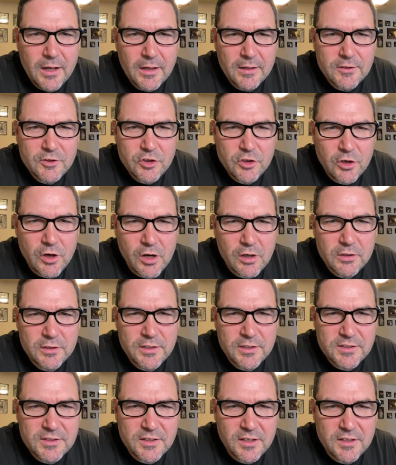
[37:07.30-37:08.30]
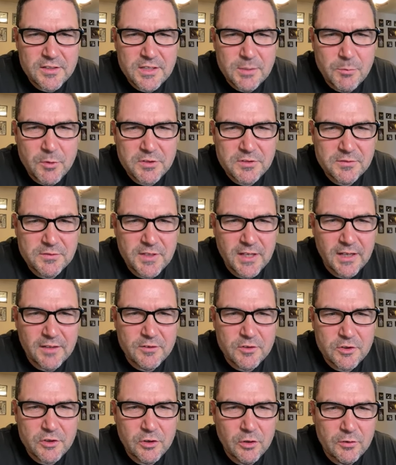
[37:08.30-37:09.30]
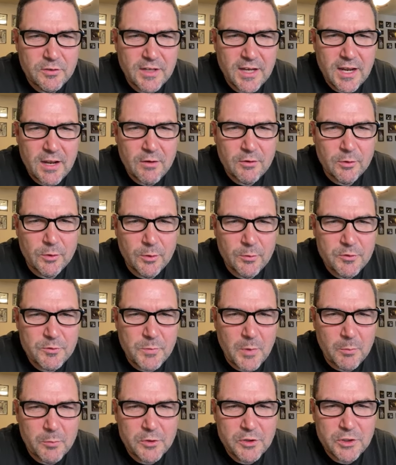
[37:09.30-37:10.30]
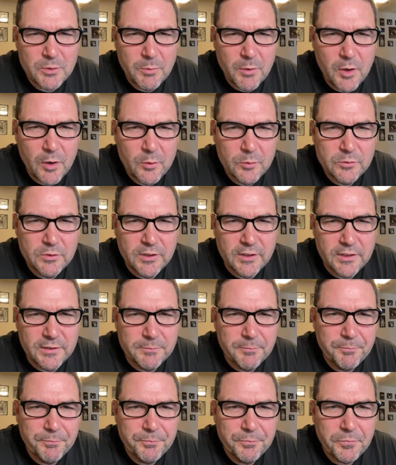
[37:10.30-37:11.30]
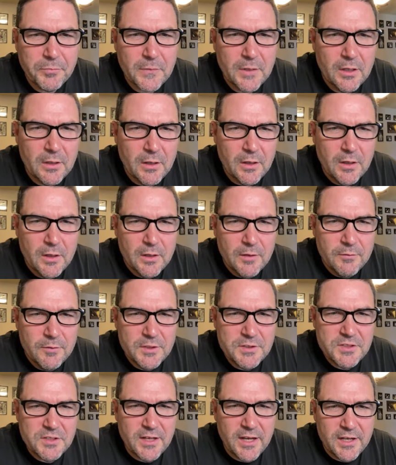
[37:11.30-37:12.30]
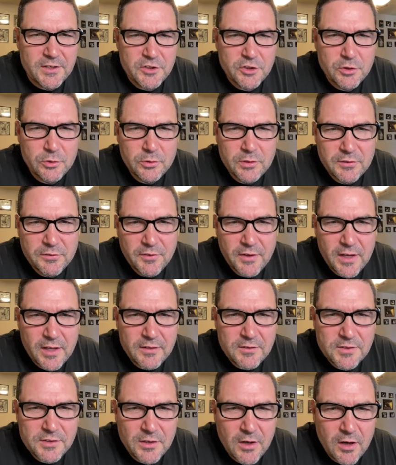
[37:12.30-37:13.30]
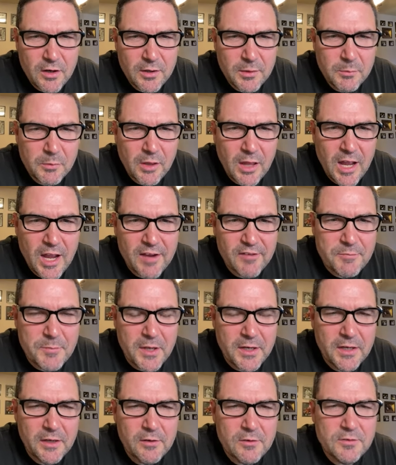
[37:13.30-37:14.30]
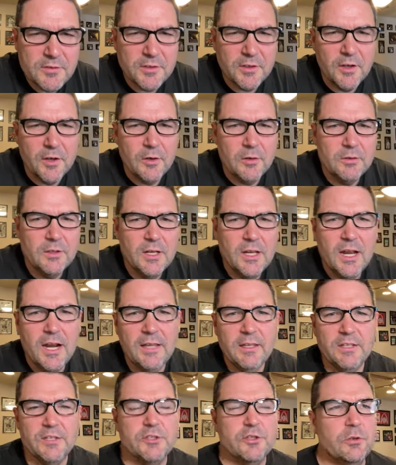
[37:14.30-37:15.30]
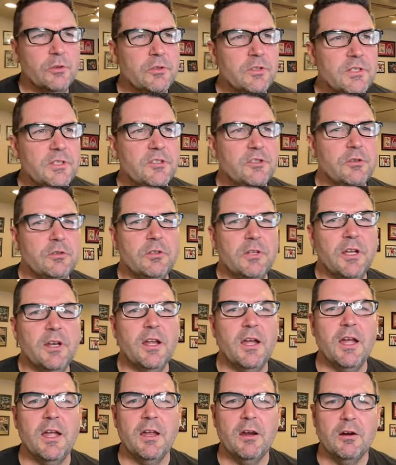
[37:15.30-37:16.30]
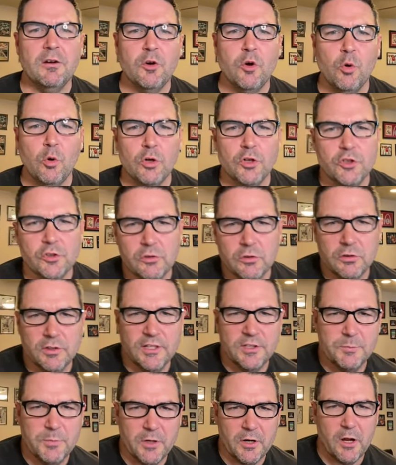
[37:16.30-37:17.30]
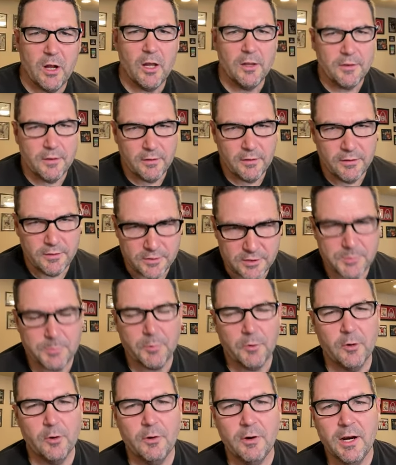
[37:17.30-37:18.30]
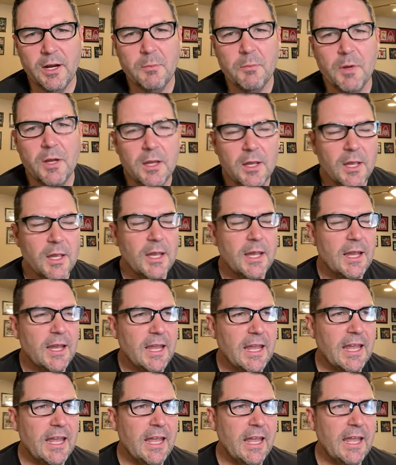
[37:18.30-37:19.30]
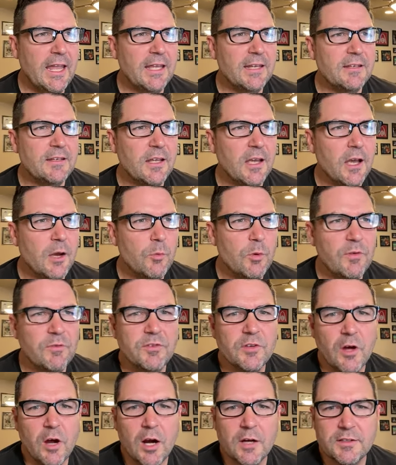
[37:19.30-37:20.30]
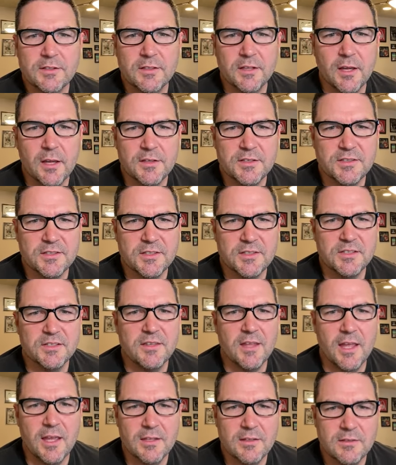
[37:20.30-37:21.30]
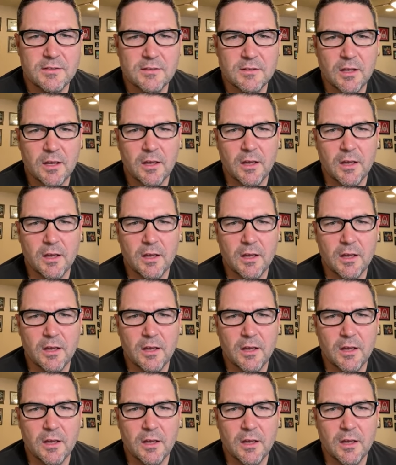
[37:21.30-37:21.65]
Charlie says he must have taken the show down, or it was membership only. Vincent asks, Shuley fans saw him live many years ago. I like Shuley. Shuley and I are cordial. He's been on this program, and we've talked since then.